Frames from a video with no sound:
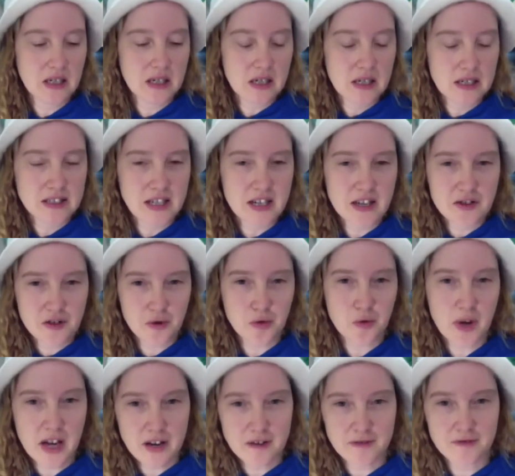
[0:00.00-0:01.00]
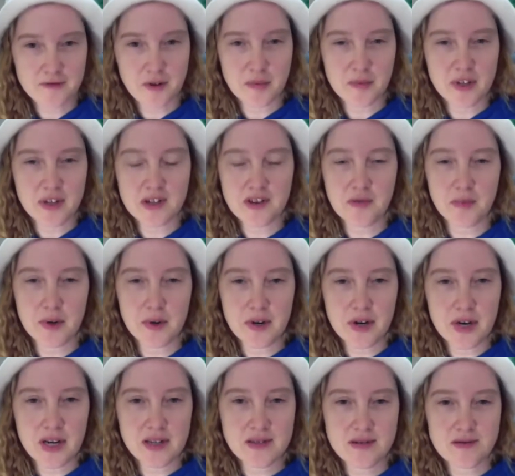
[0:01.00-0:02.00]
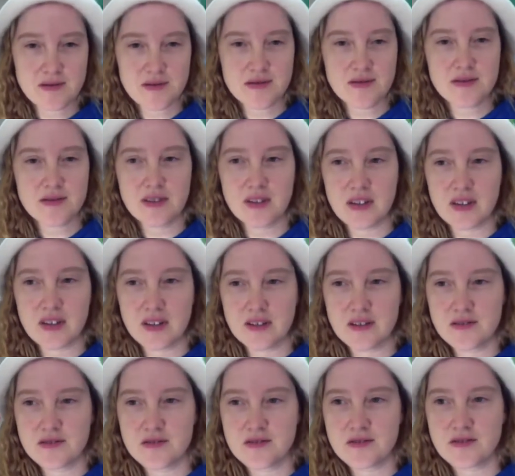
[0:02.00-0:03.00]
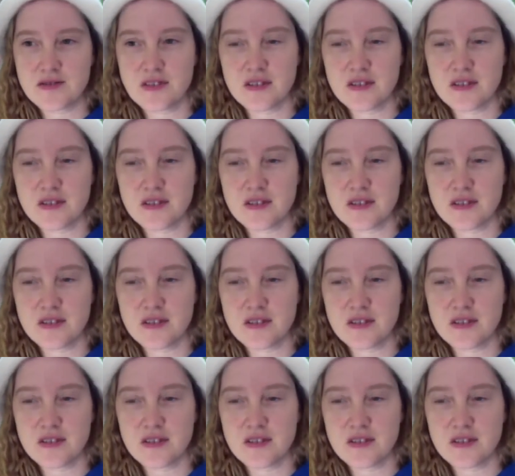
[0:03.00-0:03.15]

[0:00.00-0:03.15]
takes away from the experience, and is